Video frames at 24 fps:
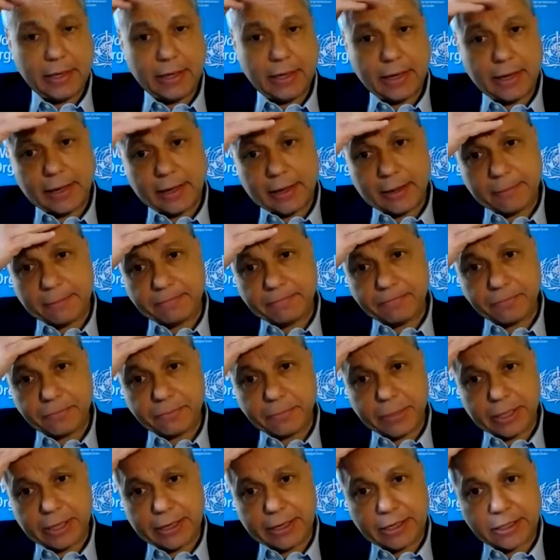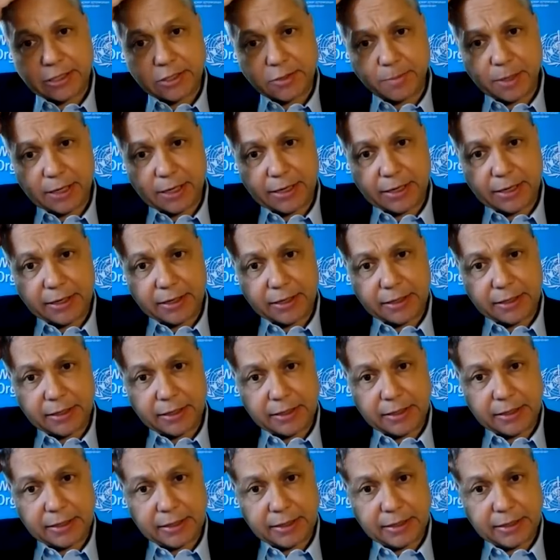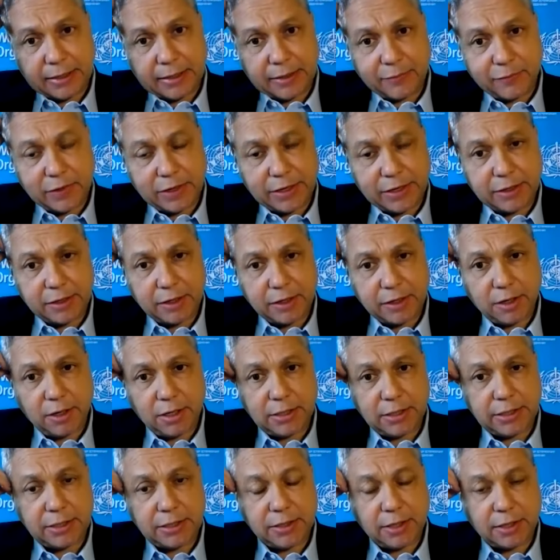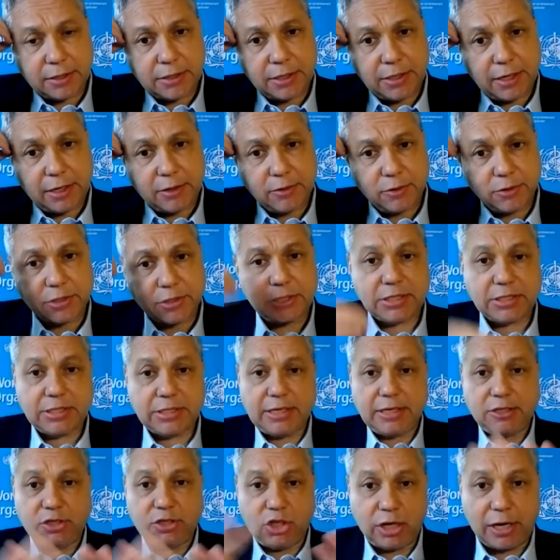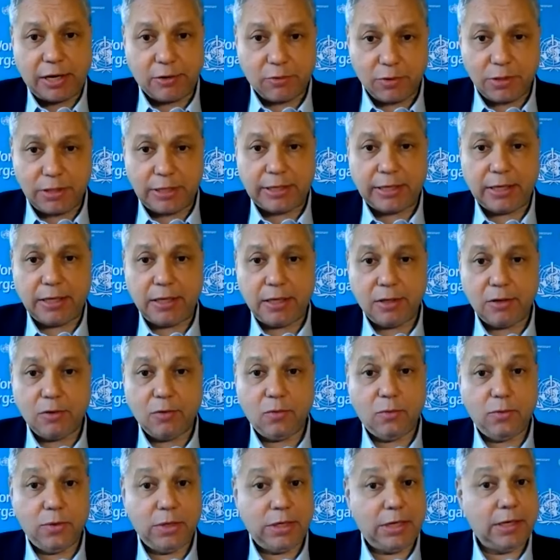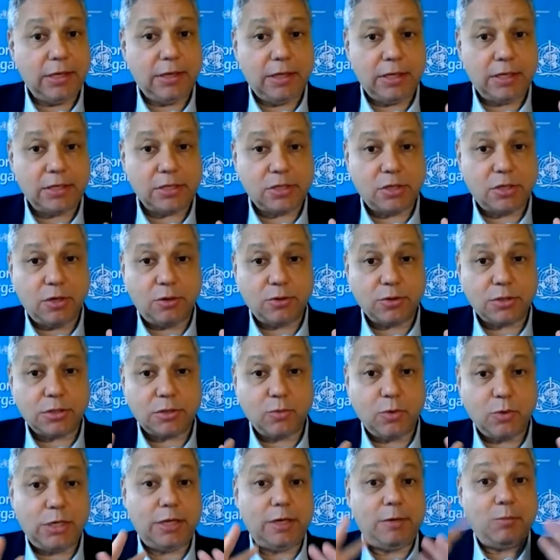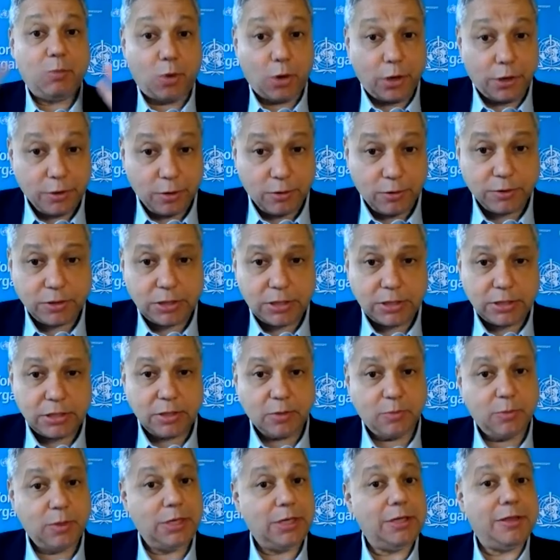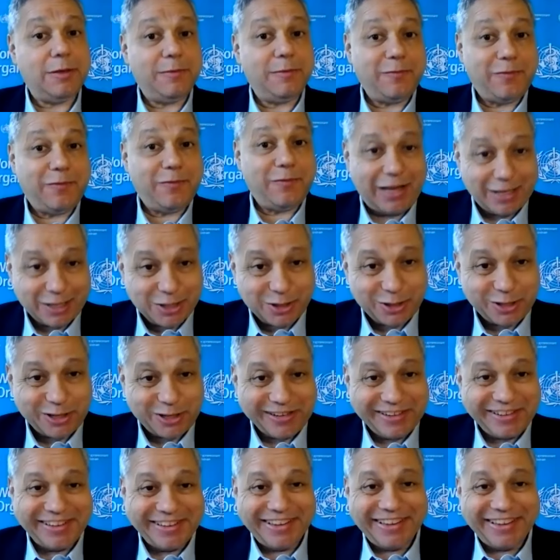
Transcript: But as my friend and colleague, Dr. Tedros, has said generally, we need more doses and we need them faster.